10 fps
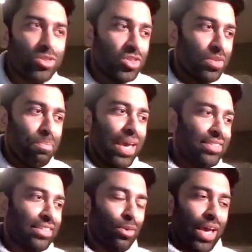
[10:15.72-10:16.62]
it was just
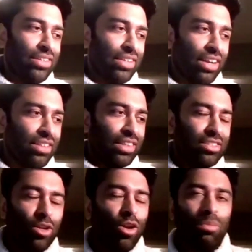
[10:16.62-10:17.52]
amazing the way it ended. And I think
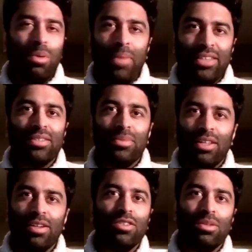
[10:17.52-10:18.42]
there's a lot of momentum in
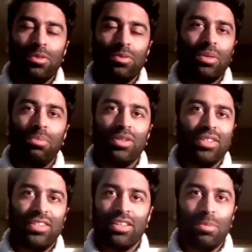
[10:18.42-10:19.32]
the London Bulls
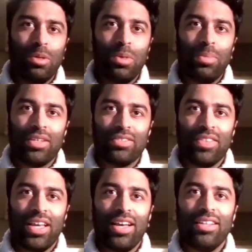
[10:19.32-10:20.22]
community at the moment because
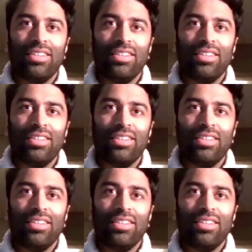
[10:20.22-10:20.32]
of that.